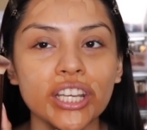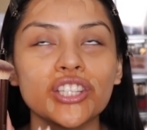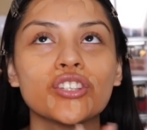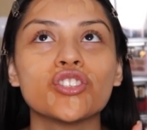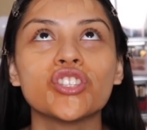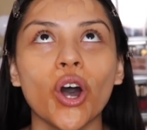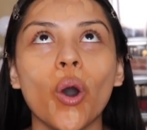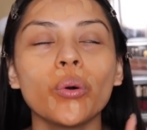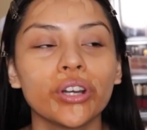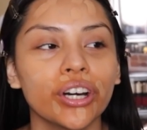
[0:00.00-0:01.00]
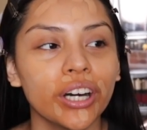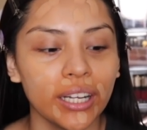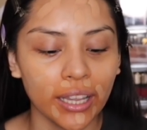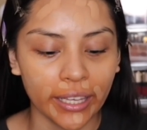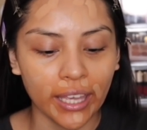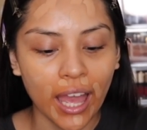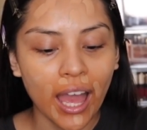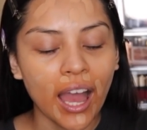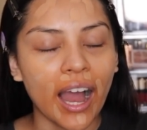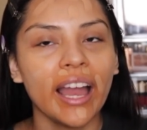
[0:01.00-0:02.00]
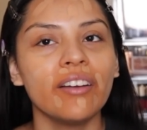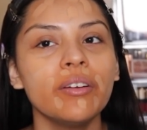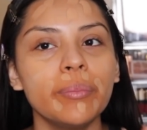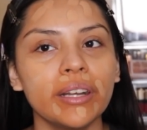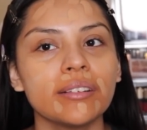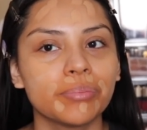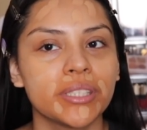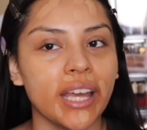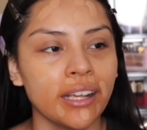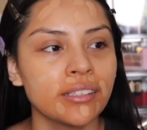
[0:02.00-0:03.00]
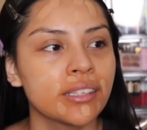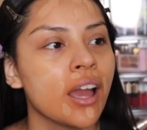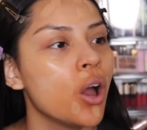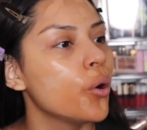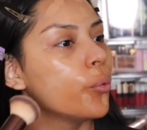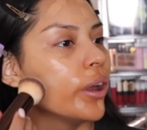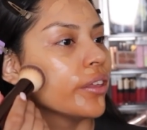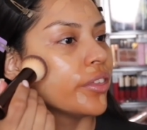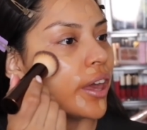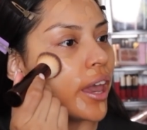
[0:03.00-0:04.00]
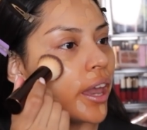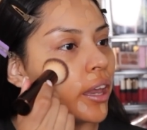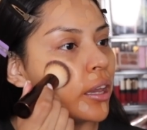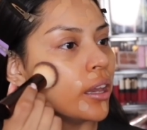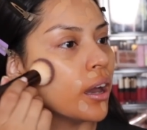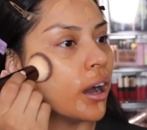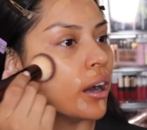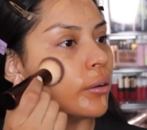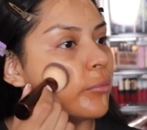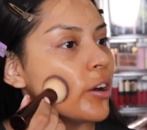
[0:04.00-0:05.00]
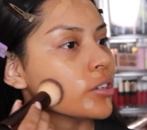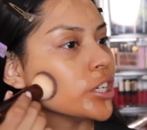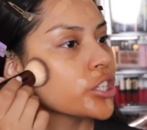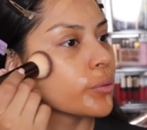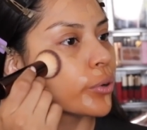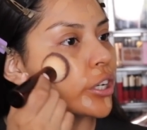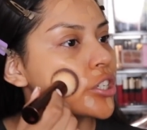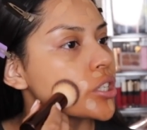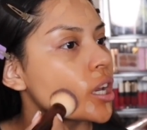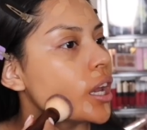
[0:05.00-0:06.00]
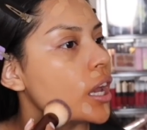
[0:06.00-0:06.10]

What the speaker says: It's so good. Like, I haven't been obsessed with a foundation brush